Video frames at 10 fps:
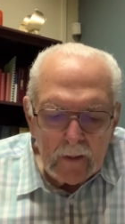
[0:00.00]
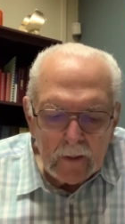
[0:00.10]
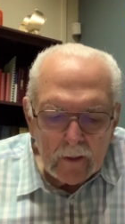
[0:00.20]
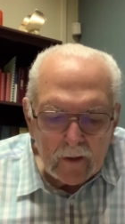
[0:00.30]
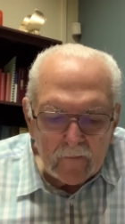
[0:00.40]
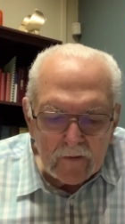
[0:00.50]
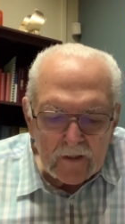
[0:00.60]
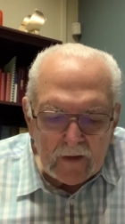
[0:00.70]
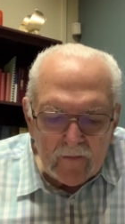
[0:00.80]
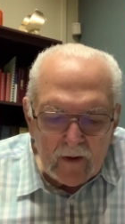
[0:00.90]
Look at verse
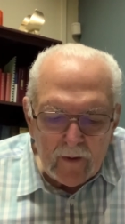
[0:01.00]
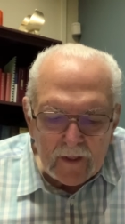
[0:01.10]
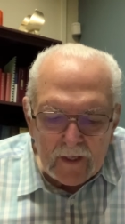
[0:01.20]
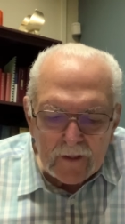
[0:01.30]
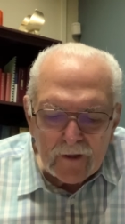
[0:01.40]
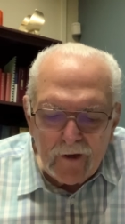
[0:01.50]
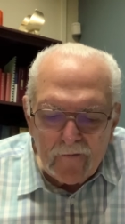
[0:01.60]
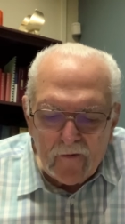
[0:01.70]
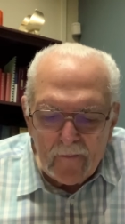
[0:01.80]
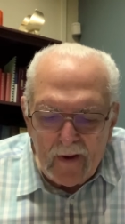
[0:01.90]
71. It is good
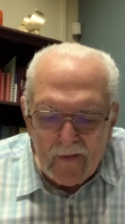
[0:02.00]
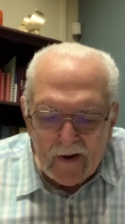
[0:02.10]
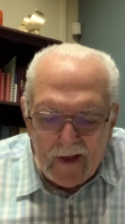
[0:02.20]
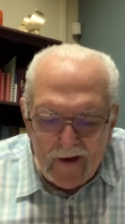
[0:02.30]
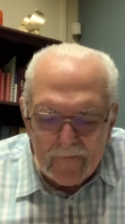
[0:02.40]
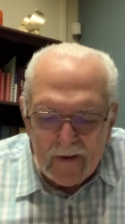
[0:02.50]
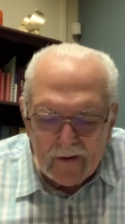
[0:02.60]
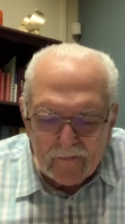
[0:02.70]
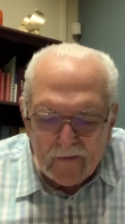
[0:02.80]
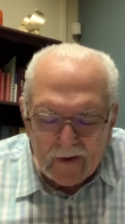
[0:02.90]
for me that I have been
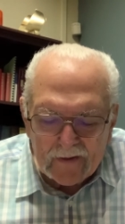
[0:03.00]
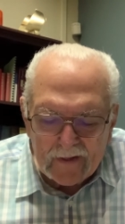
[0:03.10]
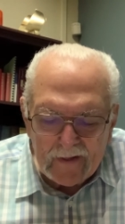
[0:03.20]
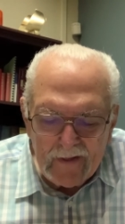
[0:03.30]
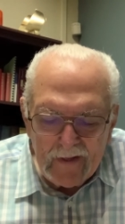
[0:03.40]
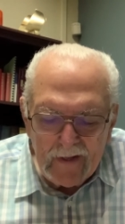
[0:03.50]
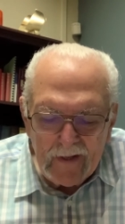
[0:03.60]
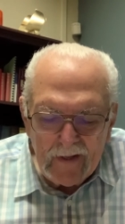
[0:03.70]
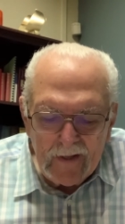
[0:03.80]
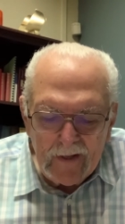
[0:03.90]
afflicted,
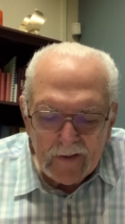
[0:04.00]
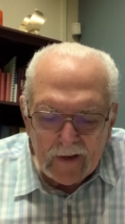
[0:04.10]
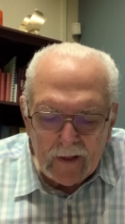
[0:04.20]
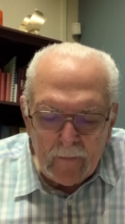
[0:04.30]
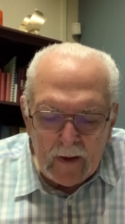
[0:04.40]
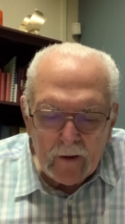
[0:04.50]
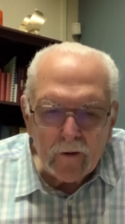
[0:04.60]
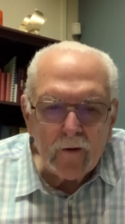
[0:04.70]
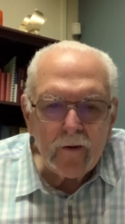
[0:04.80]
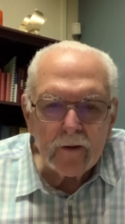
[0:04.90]
that I may
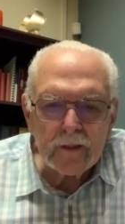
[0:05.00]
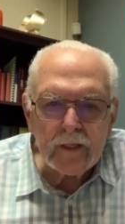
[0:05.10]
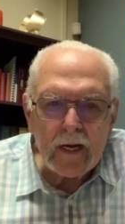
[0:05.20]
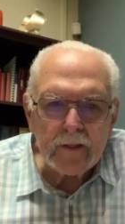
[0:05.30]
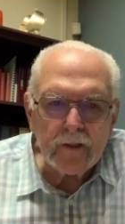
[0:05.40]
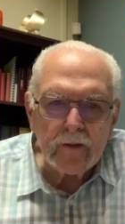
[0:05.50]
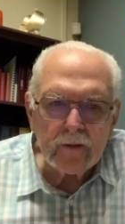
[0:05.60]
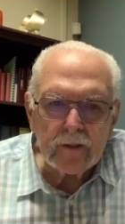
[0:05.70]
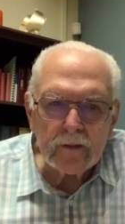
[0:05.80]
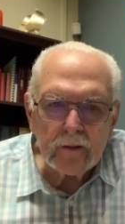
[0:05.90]
learn your statutes.